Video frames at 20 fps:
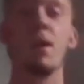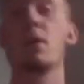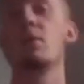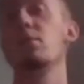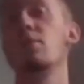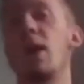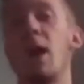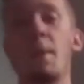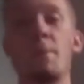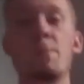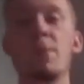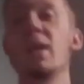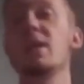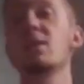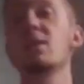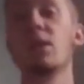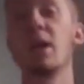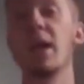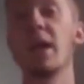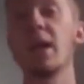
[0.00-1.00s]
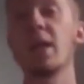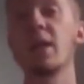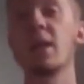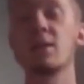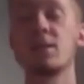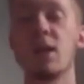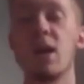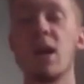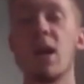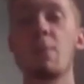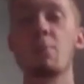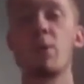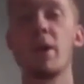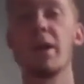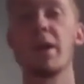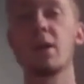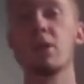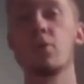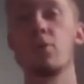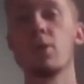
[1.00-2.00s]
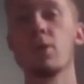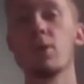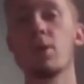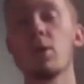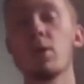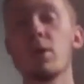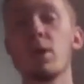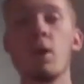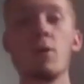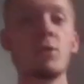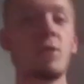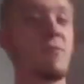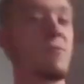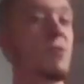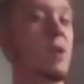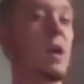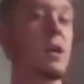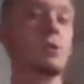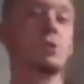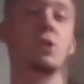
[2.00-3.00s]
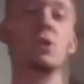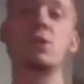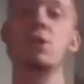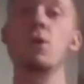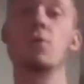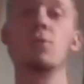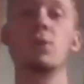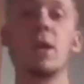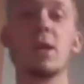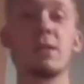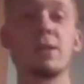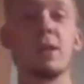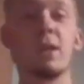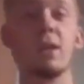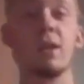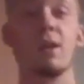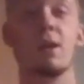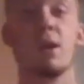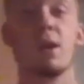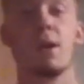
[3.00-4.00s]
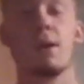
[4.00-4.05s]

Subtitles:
that beats Lankinen top right corner. No deflection, no nothing.